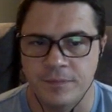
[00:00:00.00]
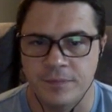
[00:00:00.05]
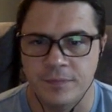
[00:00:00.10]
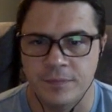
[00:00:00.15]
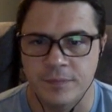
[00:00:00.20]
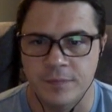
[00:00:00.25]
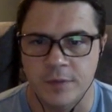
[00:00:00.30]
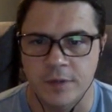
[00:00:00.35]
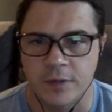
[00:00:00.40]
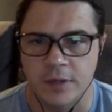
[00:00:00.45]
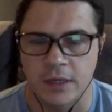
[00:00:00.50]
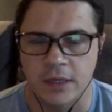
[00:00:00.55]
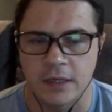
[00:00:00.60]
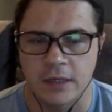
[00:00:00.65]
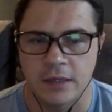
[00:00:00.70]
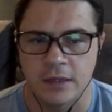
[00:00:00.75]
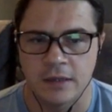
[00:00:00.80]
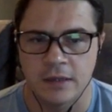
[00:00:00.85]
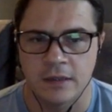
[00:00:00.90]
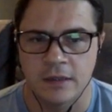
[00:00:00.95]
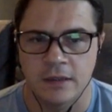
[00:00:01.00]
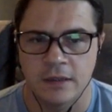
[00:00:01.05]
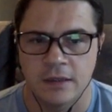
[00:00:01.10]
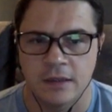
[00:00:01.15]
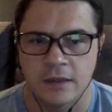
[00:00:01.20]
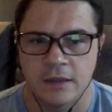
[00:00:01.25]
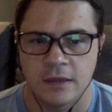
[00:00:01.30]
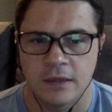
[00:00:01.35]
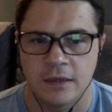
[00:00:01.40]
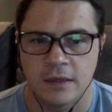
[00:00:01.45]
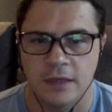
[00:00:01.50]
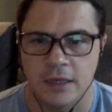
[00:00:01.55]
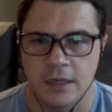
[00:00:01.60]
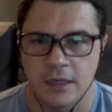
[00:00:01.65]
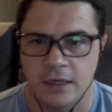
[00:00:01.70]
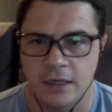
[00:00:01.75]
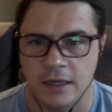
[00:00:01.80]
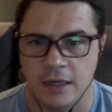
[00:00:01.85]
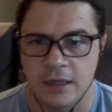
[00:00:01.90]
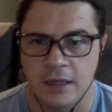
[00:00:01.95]
Okay, and
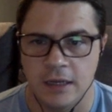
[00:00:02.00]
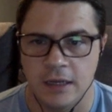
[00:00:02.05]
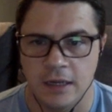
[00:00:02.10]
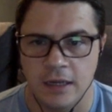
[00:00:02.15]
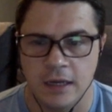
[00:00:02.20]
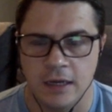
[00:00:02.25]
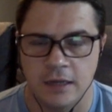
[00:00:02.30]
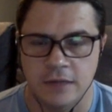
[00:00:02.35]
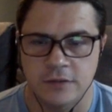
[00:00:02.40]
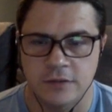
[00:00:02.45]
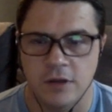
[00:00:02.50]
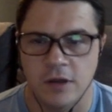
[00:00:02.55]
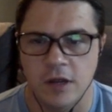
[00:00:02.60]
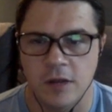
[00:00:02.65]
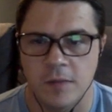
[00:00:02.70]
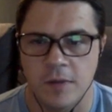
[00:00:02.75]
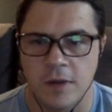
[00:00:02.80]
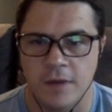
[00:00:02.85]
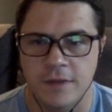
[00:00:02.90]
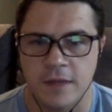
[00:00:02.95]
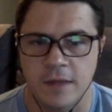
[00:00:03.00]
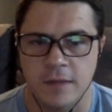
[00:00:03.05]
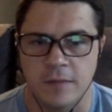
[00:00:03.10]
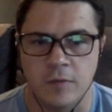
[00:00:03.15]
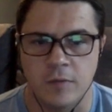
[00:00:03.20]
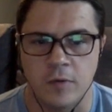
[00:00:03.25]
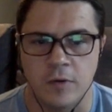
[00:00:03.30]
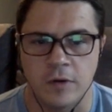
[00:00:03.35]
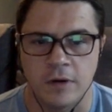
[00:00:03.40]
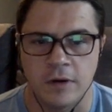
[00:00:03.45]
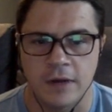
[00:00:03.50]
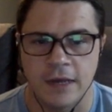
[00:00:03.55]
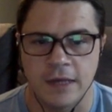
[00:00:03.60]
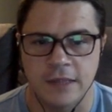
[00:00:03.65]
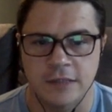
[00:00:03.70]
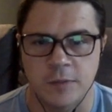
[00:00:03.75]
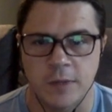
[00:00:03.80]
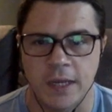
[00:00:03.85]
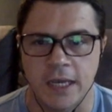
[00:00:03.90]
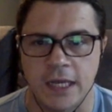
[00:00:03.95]
I'll talk about that more as
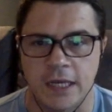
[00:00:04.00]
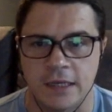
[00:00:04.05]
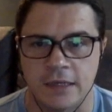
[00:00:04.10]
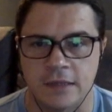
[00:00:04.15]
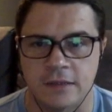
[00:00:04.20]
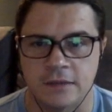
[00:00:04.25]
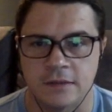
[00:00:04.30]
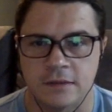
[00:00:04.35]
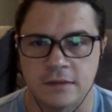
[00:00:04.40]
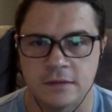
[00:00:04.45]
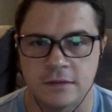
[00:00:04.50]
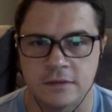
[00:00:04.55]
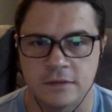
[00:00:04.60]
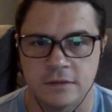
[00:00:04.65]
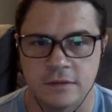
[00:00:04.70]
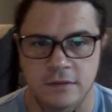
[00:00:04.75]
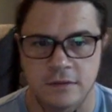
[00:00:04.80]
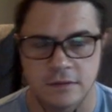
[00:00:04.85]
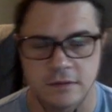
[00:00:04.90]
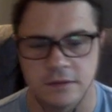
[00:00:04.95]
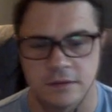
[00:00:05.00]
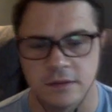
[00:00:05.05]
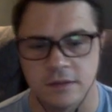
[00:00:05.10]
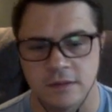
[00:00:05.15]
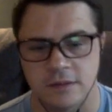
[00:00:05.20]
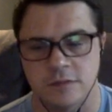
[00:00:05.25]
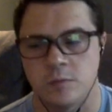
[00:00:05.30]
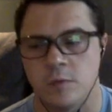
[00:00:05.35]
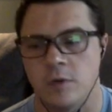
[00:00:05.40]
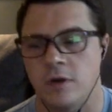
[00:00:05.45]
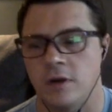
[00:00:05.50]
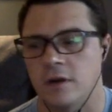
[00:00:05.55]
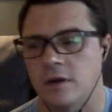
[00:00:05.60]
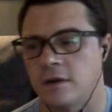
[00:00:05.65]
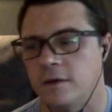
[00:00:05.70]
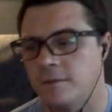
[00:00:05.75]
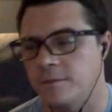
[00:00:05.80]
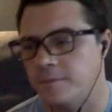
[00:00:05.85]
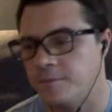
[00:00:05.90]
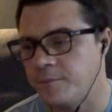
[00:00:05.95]
we get into this work.
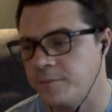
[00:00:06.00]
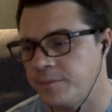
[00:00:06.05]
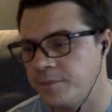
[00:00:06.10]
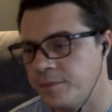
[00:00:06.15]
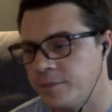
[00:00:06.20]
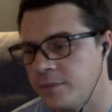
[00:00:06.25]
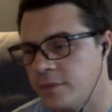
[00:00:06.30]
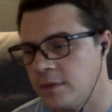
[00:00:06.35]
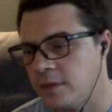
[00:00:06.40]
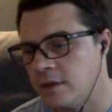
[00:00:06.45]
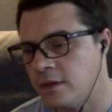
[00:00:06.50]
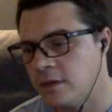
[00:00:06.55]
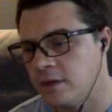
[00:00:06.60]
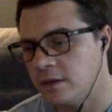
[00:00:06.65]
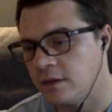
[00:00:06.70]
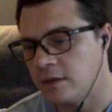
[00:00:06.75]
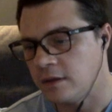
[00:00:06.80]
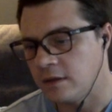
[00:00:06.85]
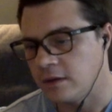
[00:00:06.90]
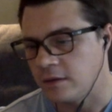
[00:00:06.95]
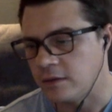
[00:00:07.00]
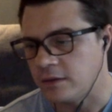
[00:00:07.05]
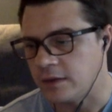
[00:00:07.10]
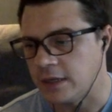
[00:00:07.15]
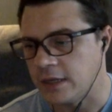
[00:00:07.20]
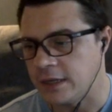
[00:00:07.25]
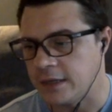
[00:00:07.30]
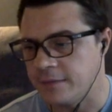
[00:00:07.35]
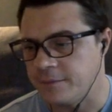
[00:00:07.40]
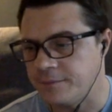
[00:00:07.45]
Okay,